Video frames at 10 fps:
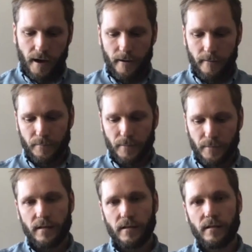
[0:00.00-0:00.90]
Um,
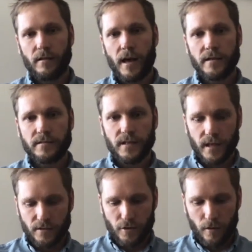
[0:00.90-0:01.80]
and then the last
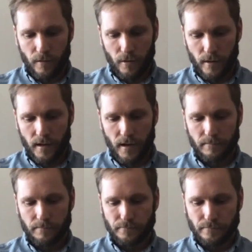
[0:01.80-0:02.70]
thing at Trophy we
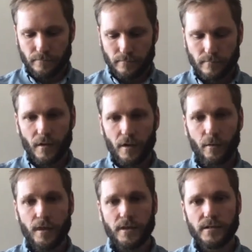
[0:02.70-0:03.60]
did
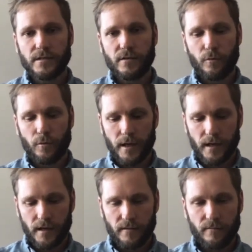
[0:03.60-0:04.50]
was
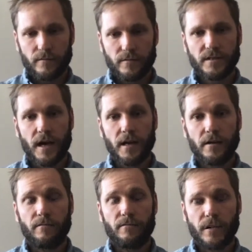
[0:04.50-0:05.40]
we
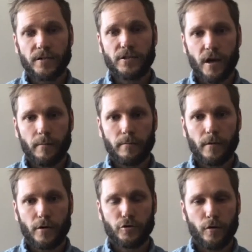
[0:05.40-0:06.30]
decided to finish
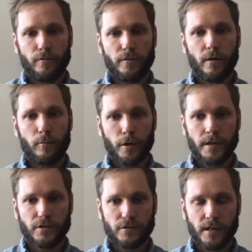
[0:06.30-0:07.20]
up our Trophy on
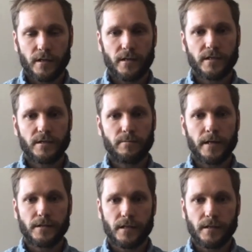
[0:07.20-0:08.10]
Morgan Street
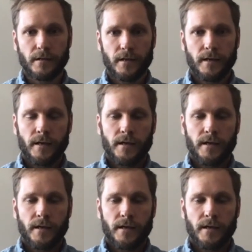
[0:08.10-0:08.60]
expansion.